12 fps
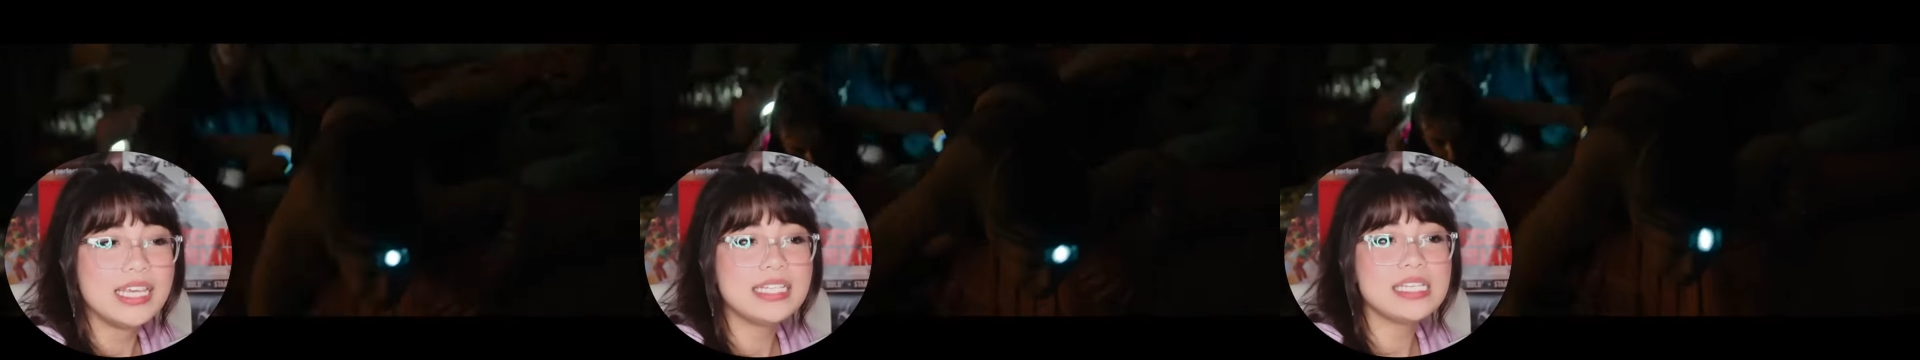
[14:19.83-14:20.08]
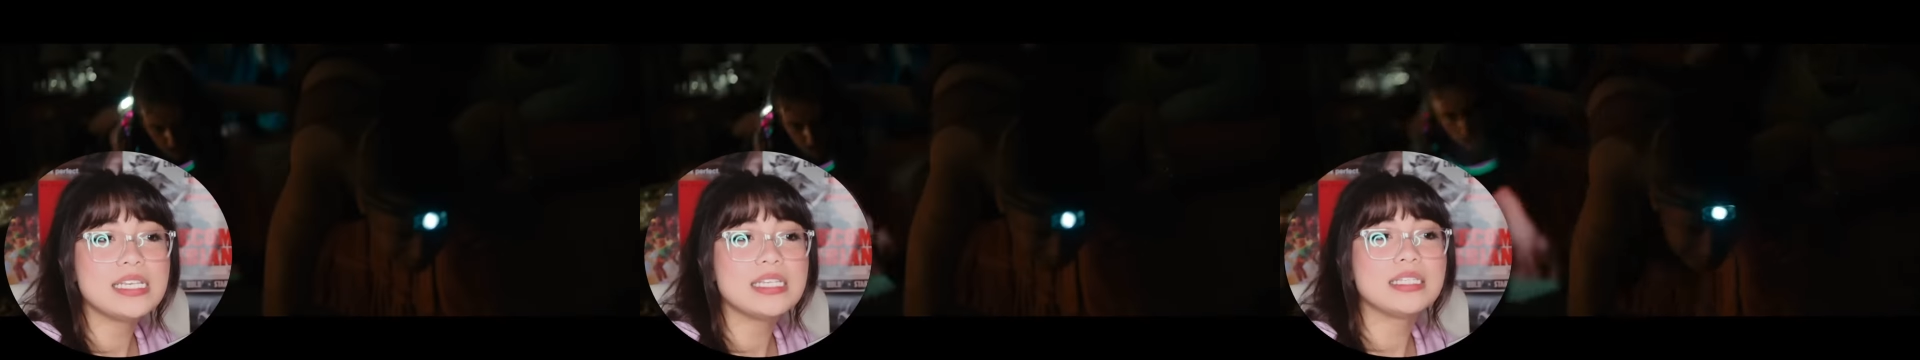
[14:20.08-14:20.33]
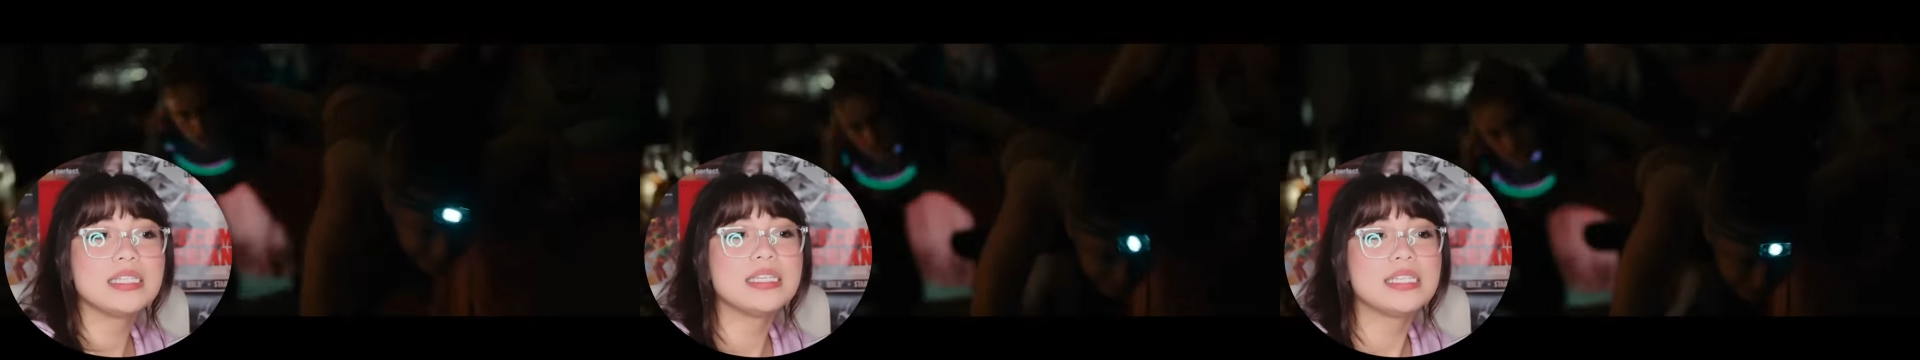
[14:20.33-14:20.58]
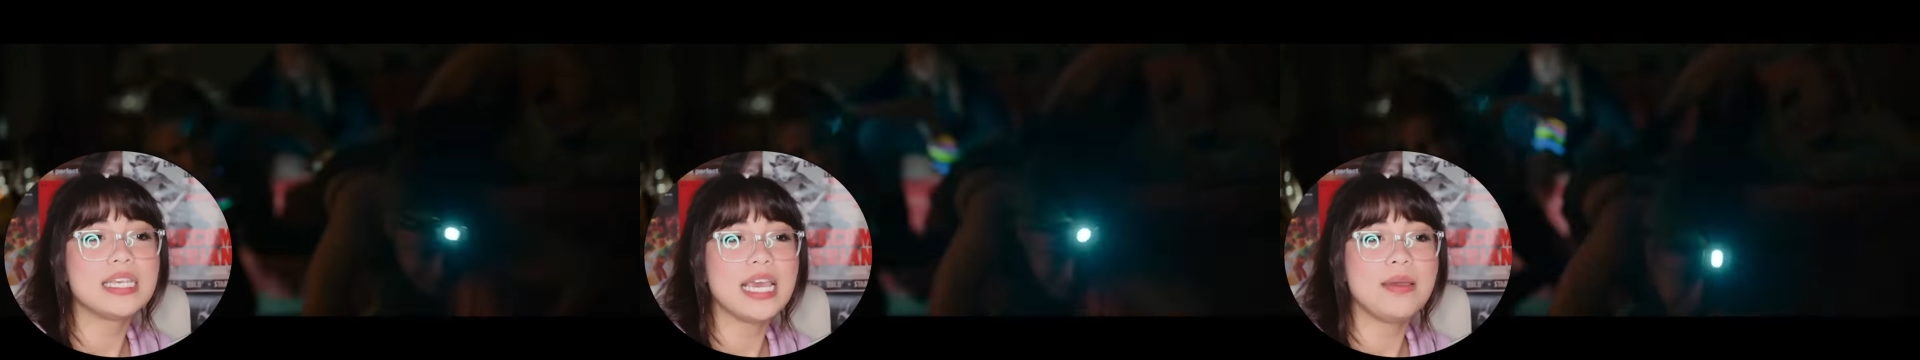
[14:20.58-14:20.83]
This is the
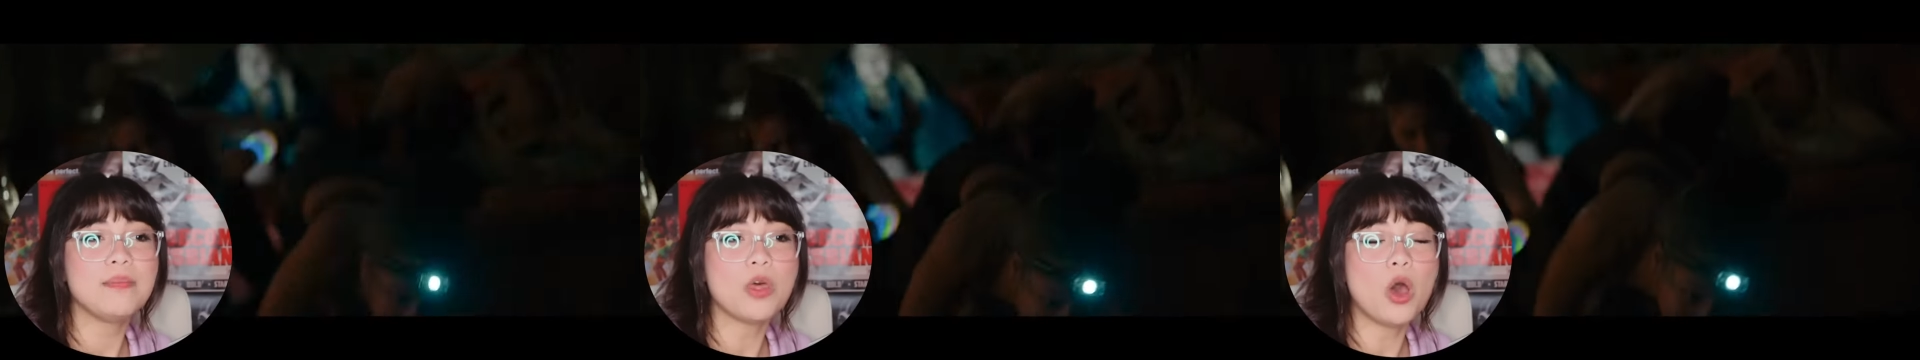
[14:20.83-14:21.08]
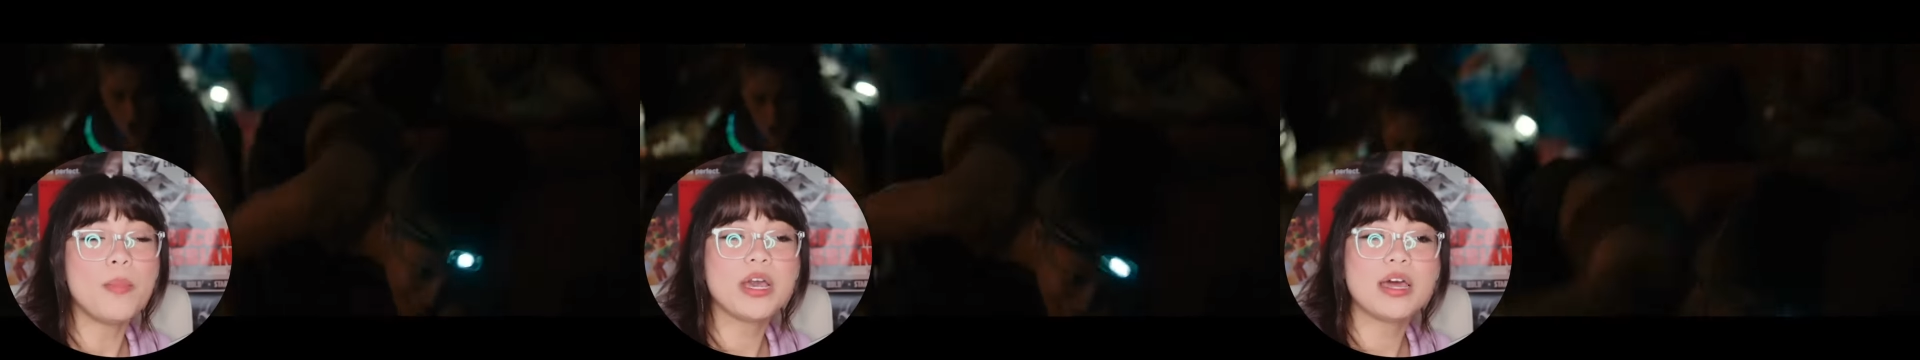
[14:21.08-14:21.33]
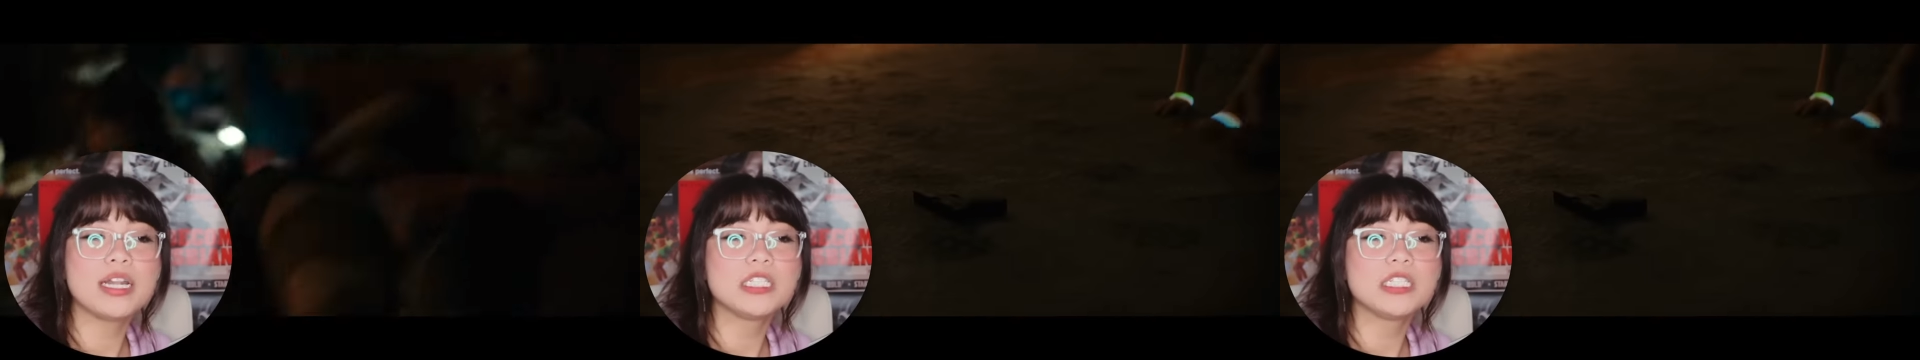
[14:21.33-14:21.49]
same. Oh my god,